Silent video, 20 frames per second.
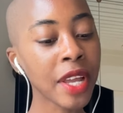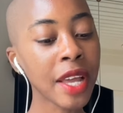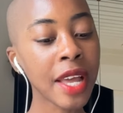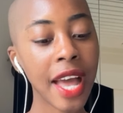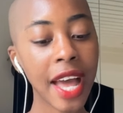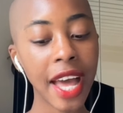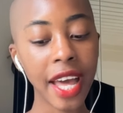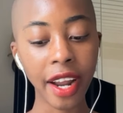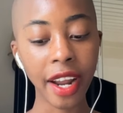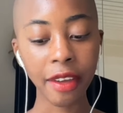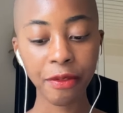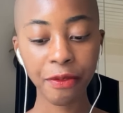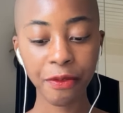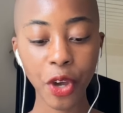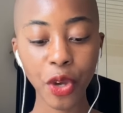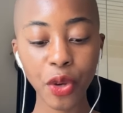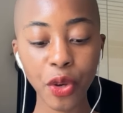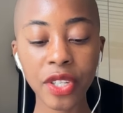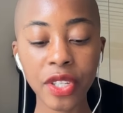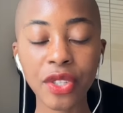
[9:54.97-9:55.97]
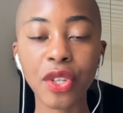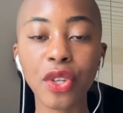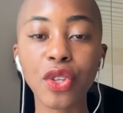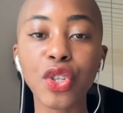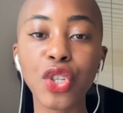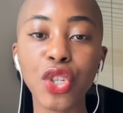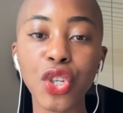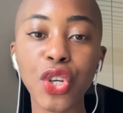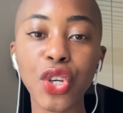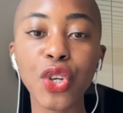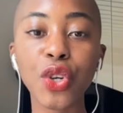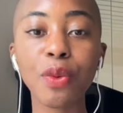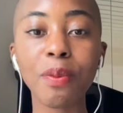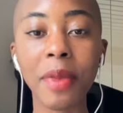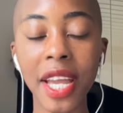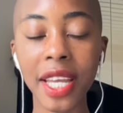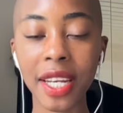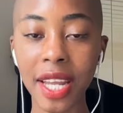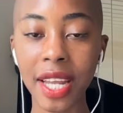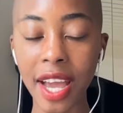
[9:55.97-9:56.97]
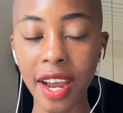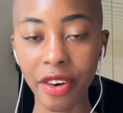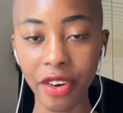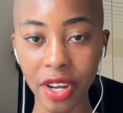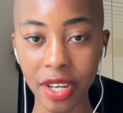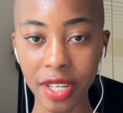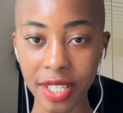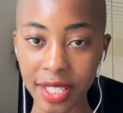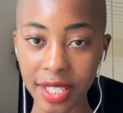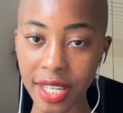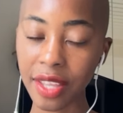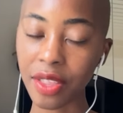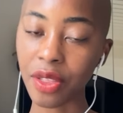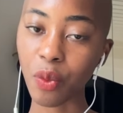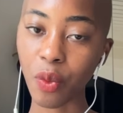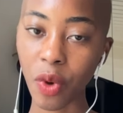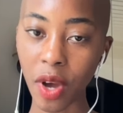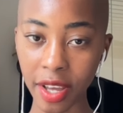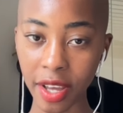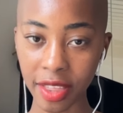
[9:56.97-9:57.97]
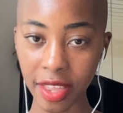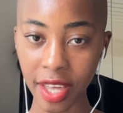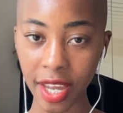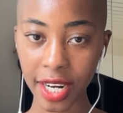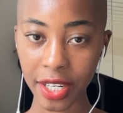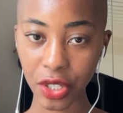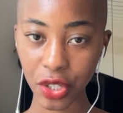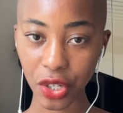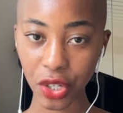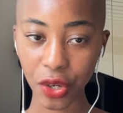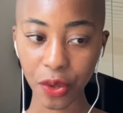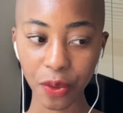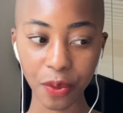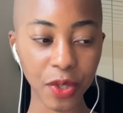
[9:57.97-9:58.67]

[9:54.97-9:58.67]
And I focus on two main areas in the work that I do.